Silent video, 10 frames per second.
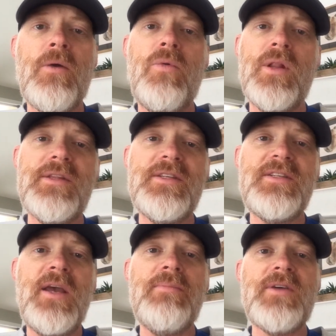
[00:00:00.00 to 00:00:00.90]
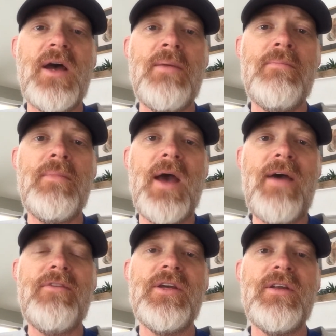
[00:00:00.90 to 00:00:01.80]
while at the same time
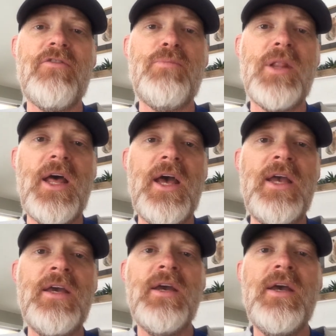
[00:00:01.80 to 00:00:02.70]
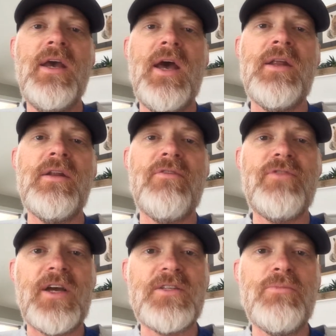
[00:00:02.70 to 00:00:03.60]
having enough play and enough
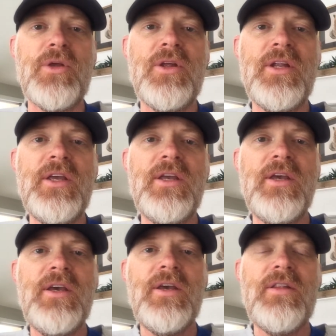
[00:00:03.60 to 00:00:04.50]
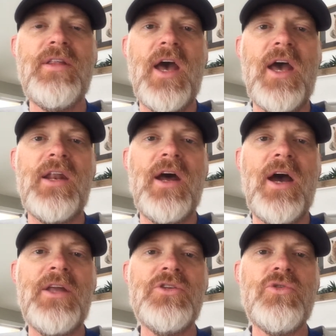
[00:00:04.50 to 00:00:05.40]
flexibility that
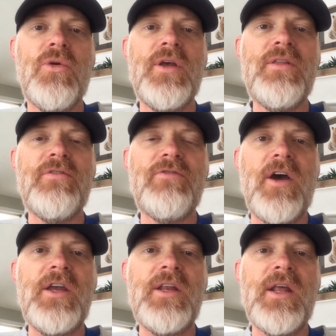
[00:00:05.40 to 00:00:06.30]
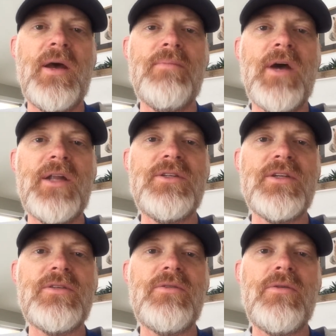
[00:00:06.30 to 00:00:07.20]
I enjoy the fight and I'm not
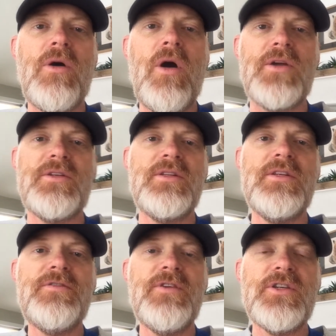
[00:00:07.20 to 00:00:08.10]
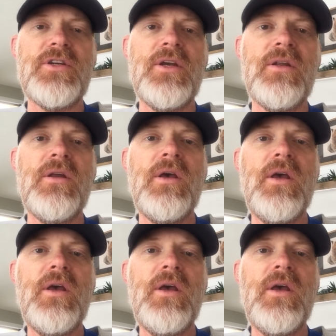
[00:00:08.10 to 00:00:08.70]
just hossing these fish in,